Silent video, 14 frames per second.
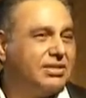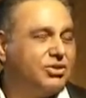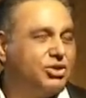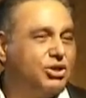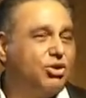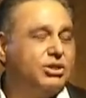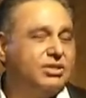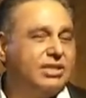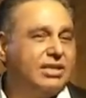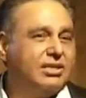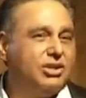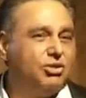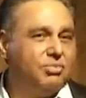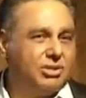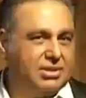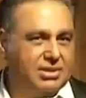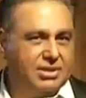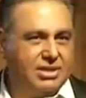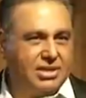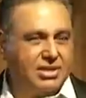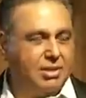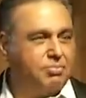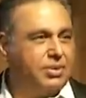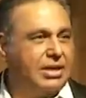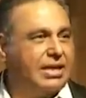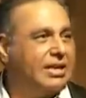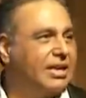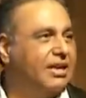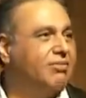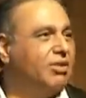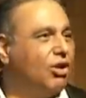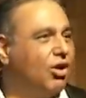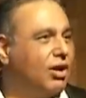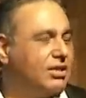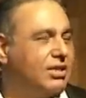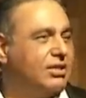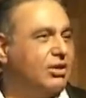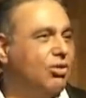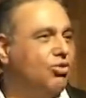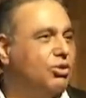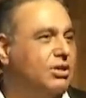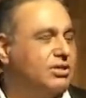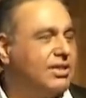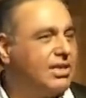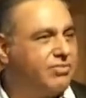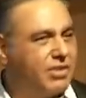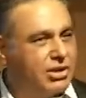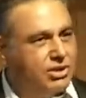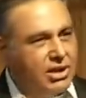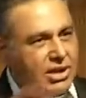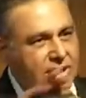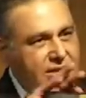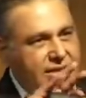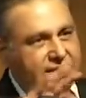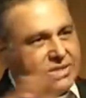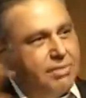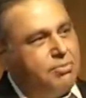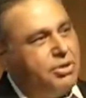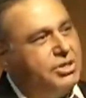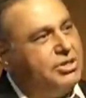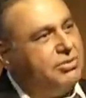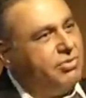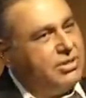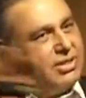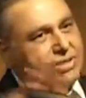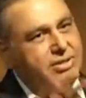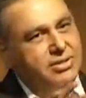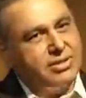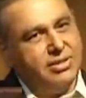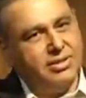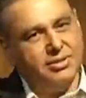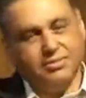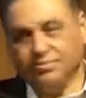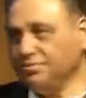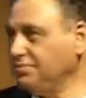So you notice that, you know, the company can live longer than the owners. That's why the separation was necessary.